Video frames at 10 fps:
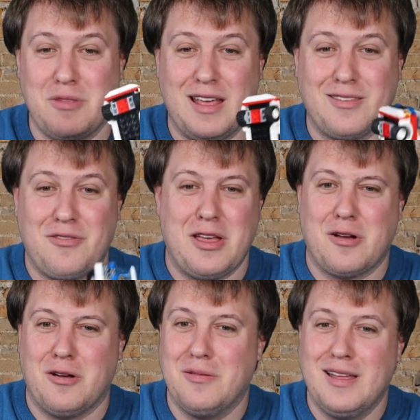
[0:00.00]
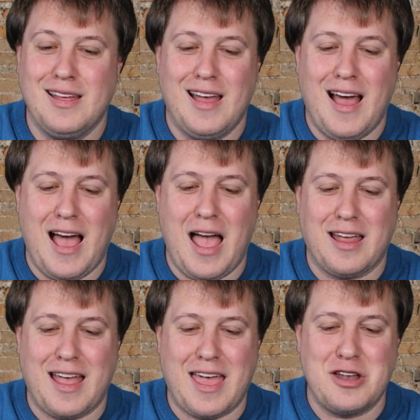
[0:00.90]
It's a vehicle. I,
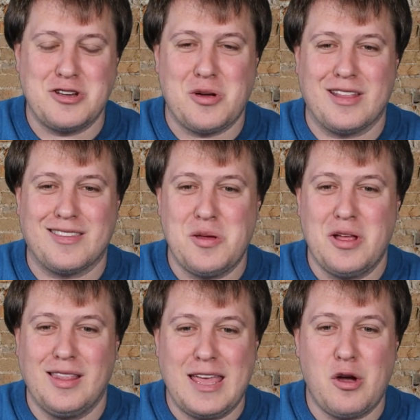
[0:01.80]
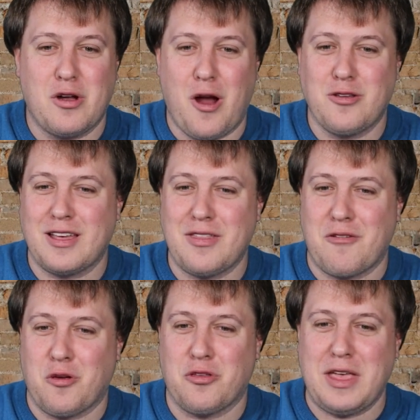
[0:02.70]
I kind of joke it's Lego cars are kind of the
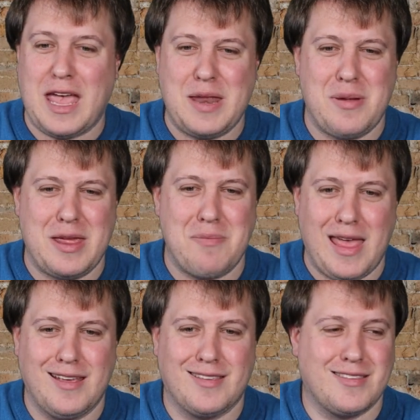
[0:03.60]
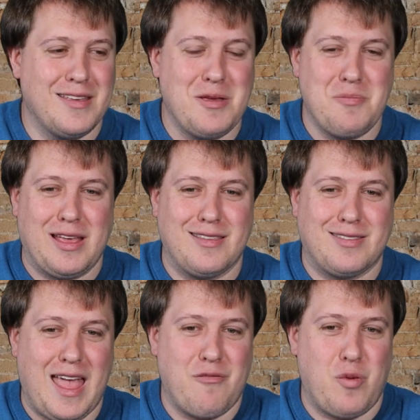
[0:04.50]
first thing anybody makes because
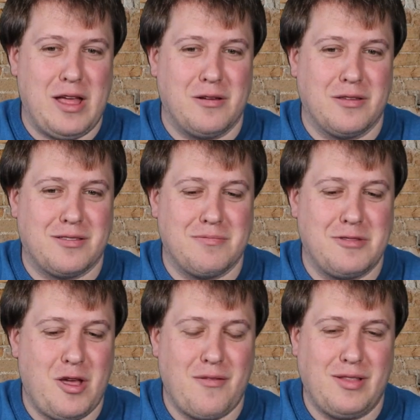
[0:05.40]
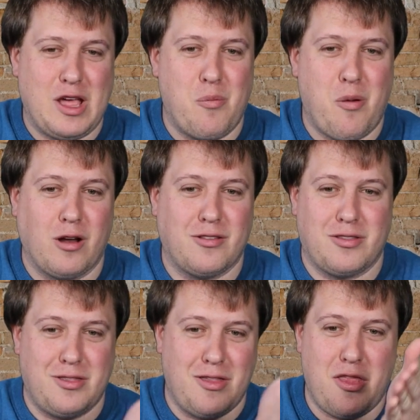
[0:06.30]
they have wheels. You have Lego parts.
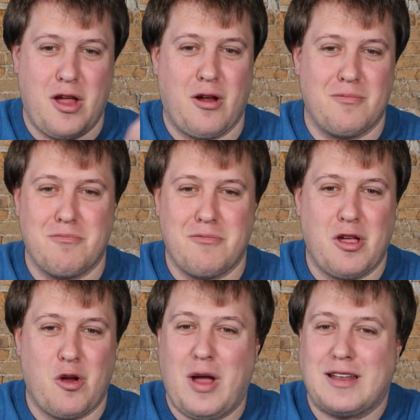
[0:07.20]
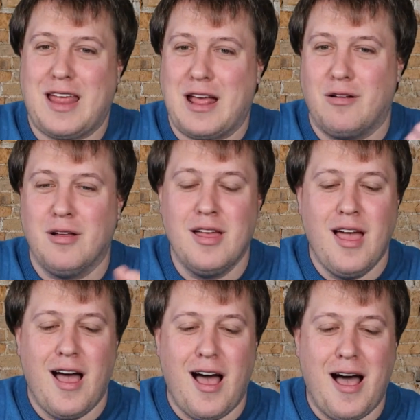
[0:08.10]
They're they're a rectangle.
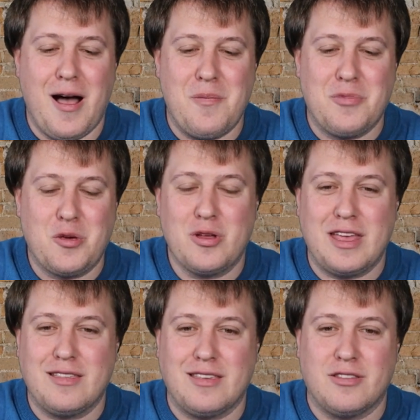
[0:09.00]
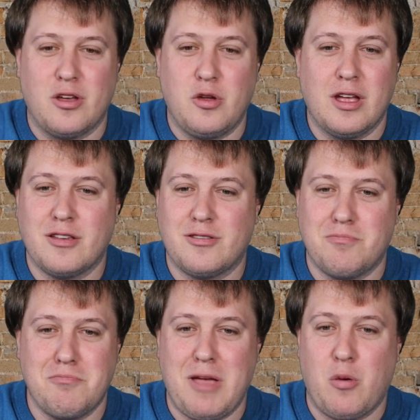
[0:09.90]
Um, they're really easy, so you can just
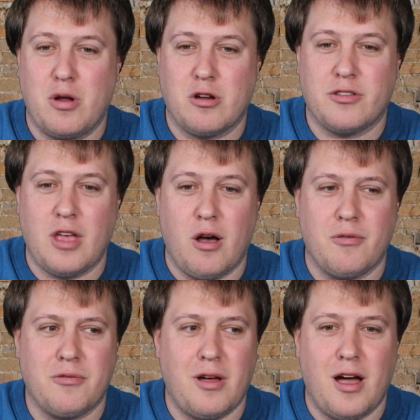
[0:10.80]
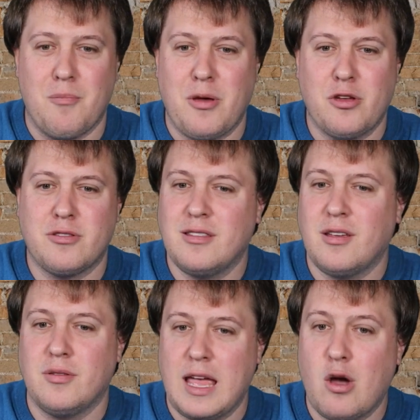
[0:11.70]
make one yourself. Uh, but there's tons
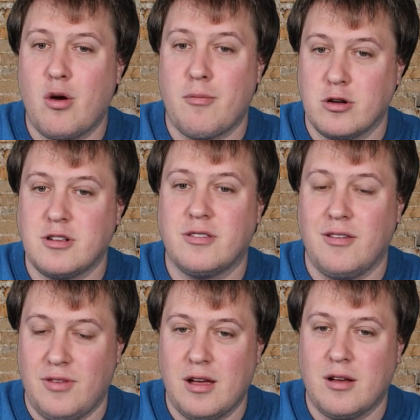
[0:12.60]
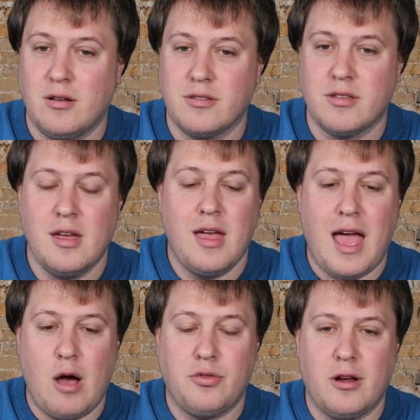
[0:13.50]
of Lego emergency vehicles
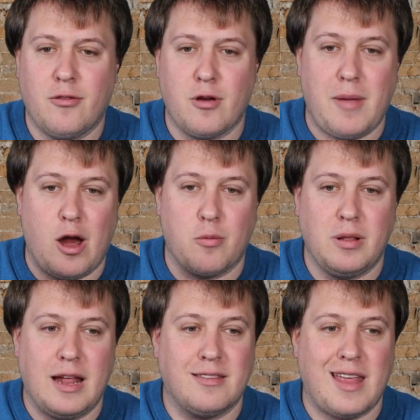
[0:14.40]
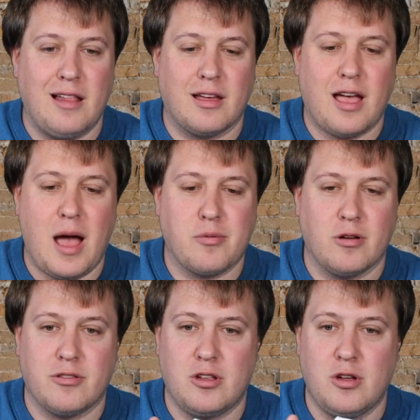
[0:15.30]
out there, from airplanes to
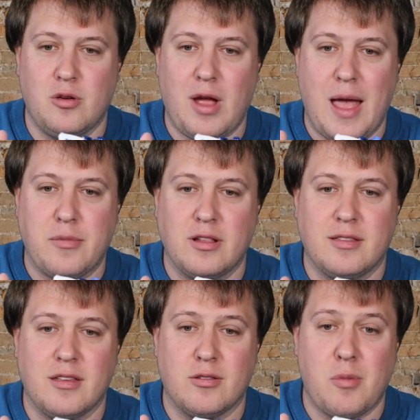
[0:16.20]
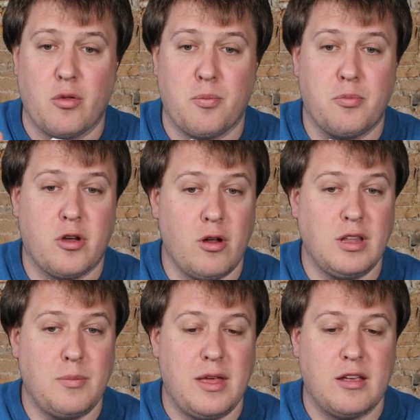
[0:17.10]
helicopters to ambulances, both currently
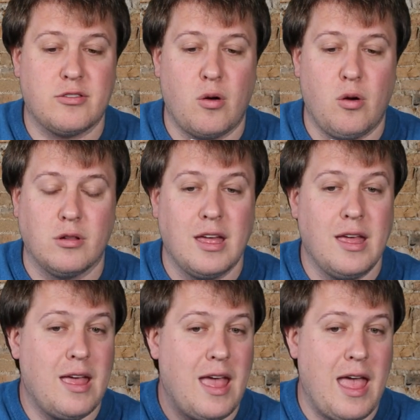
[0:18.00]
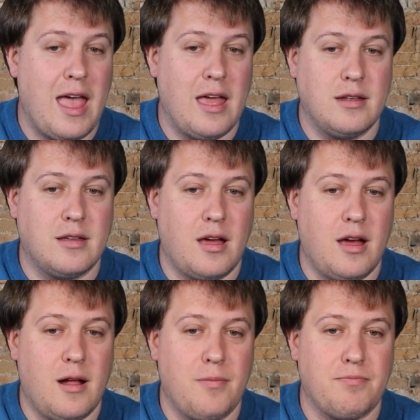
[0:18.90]
being sold and
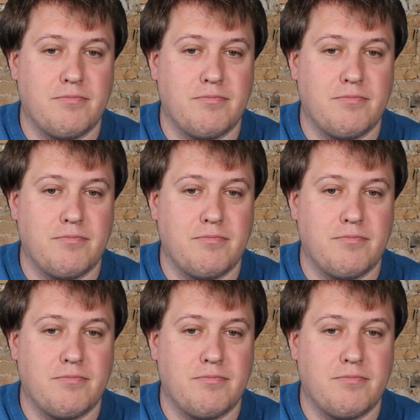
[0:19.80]
um,